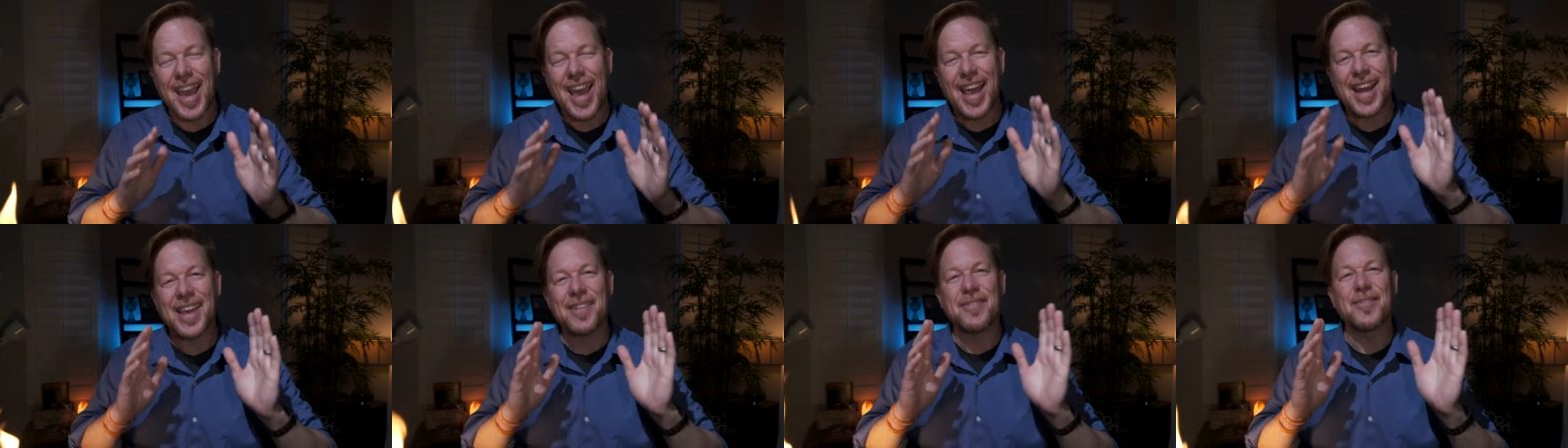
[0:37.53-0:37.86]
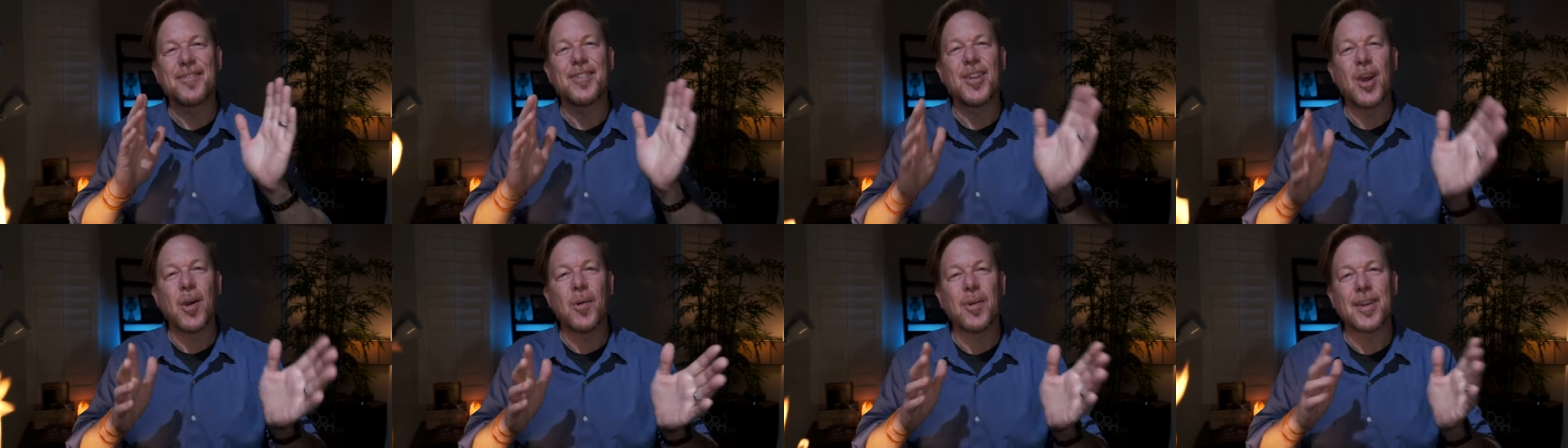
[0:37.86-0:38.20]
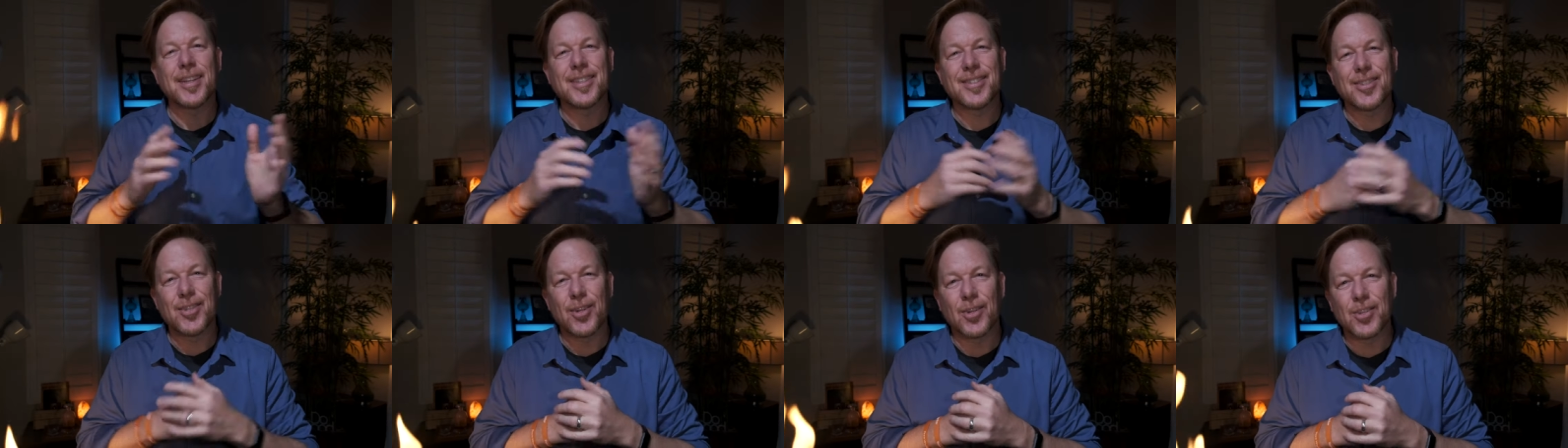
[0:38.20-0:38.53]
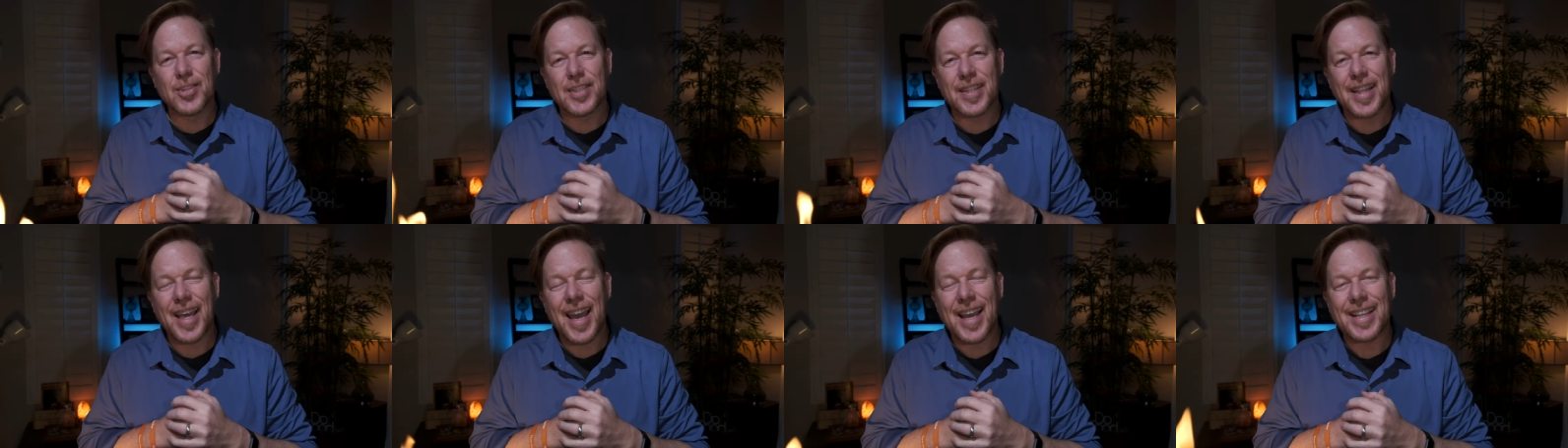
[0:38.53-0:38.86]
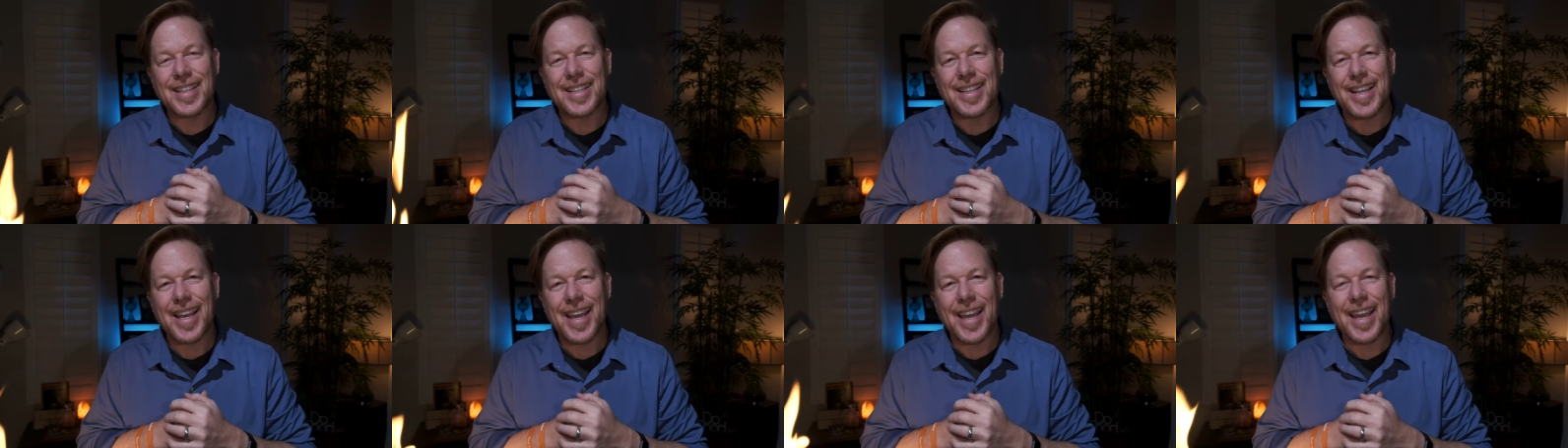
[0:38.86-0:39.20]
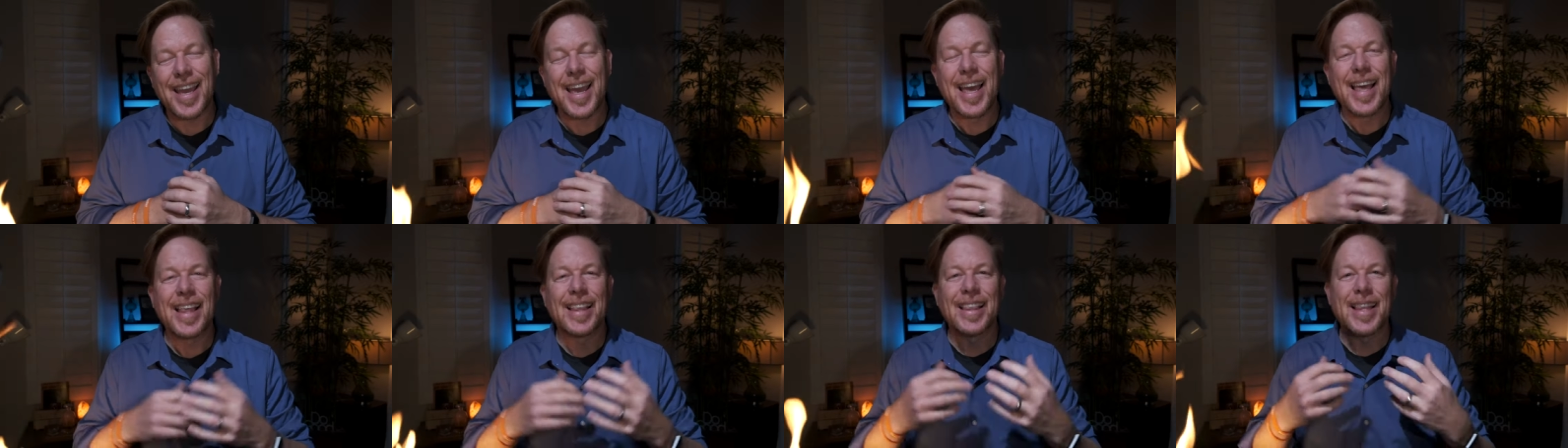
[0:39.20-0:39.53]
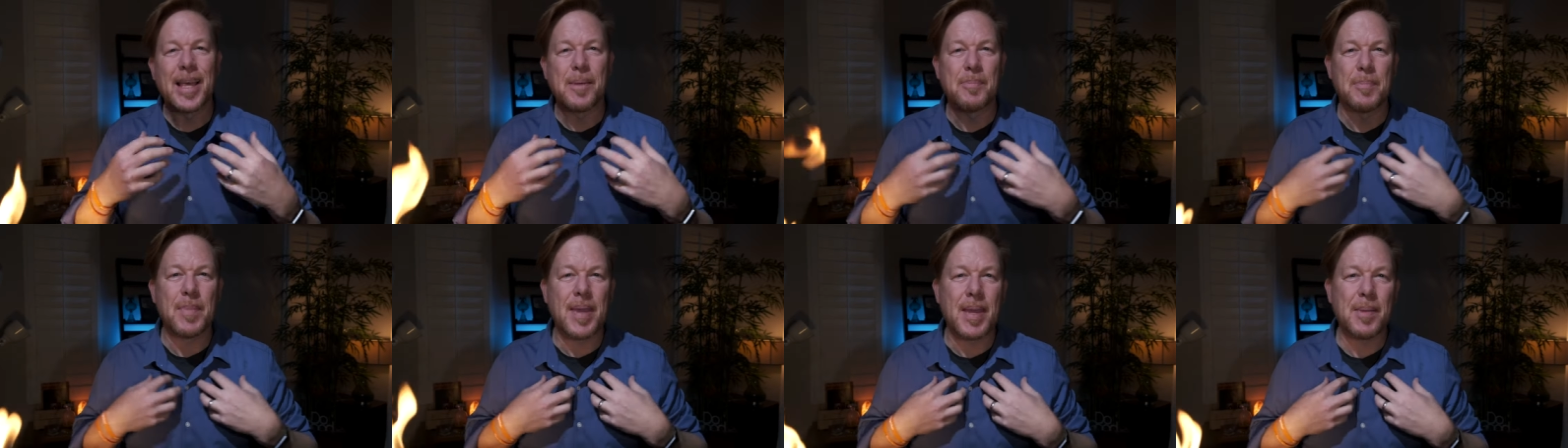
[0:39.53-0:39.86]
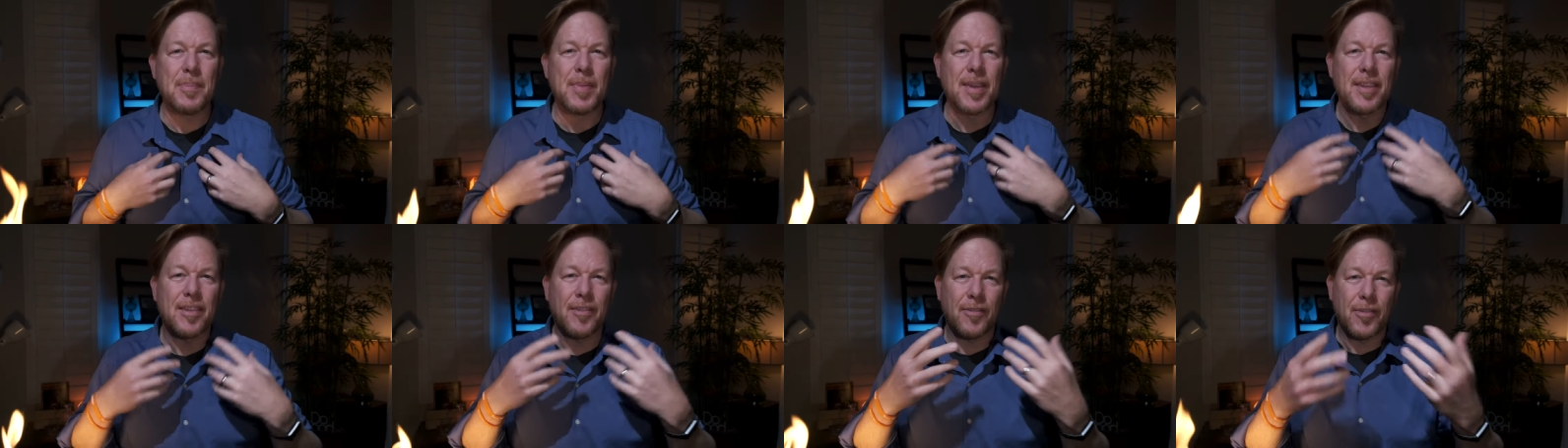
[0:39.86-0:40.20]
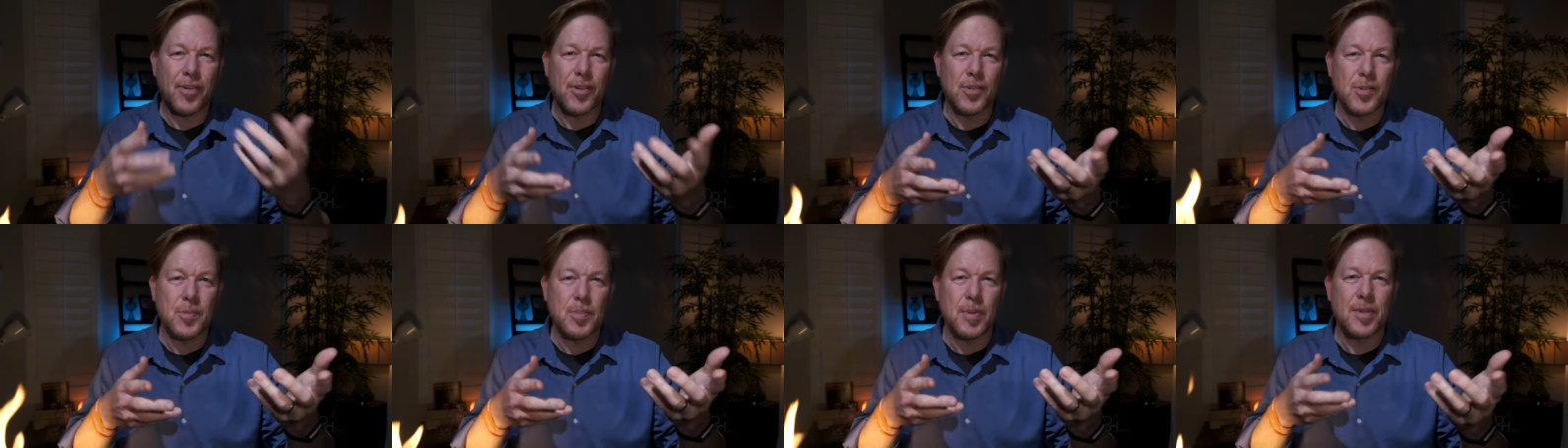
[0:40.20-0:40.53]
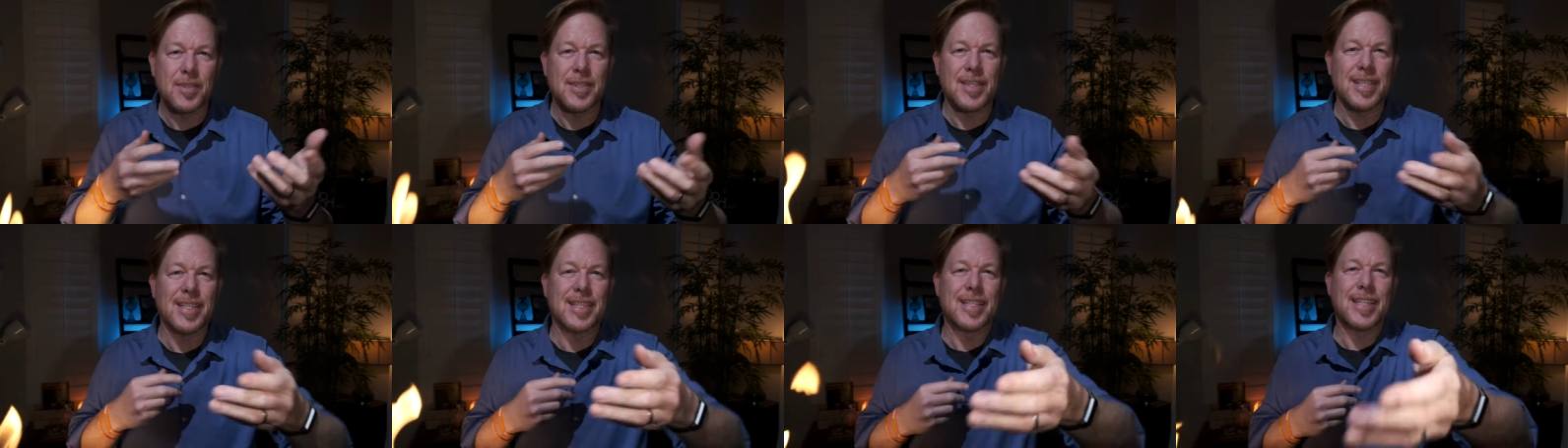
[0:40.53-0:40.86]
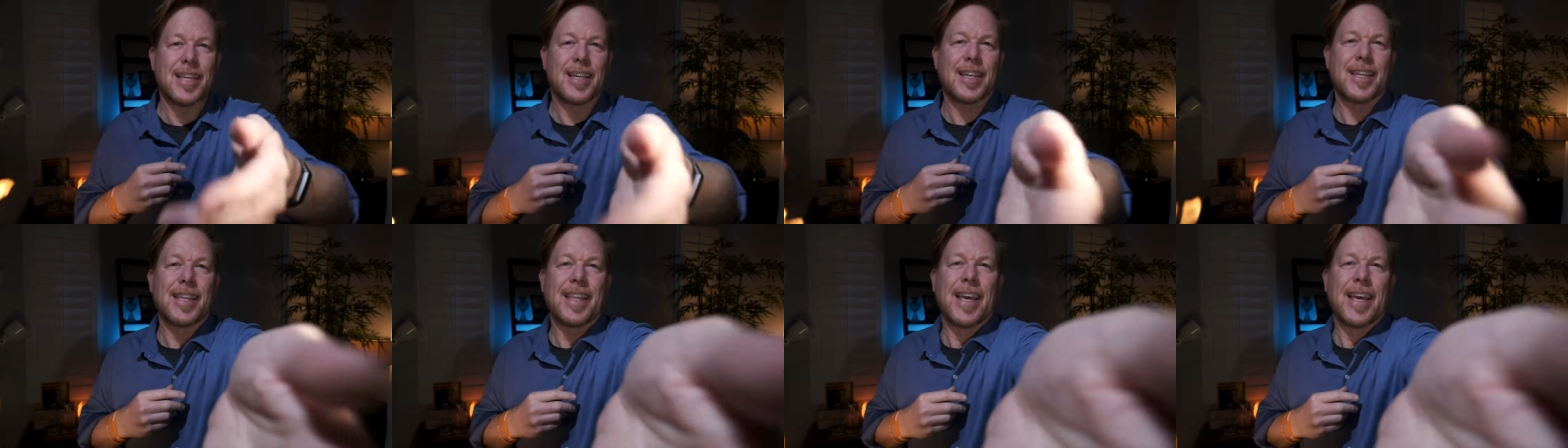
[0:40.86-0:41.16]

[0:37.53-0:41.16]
And if no one has told you that today, let me be the first person to tell you